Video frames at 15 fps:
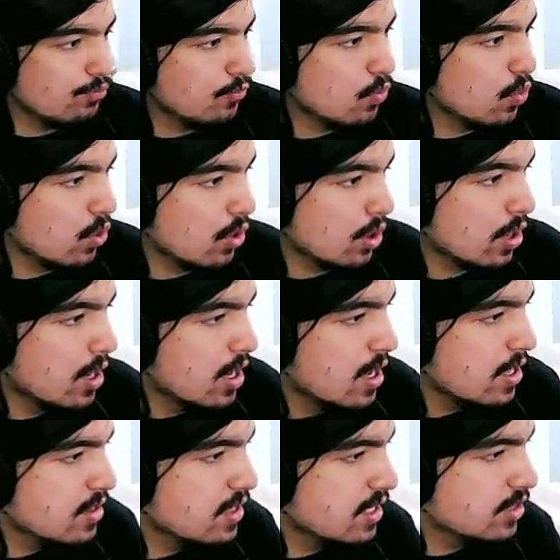for
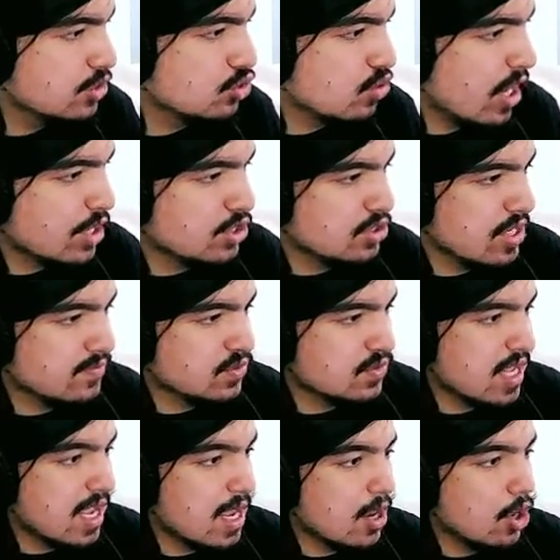the distraction after
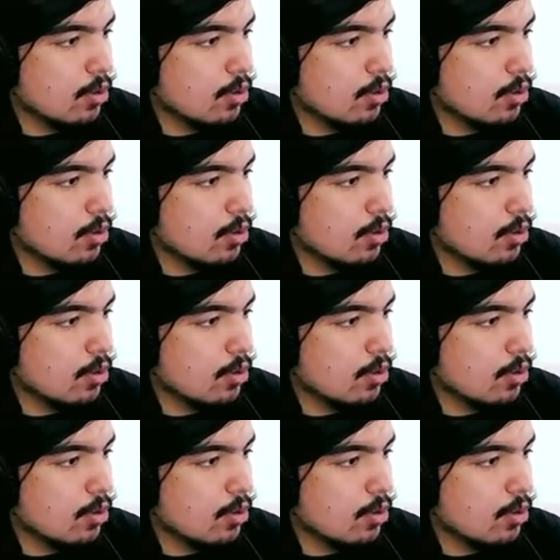that.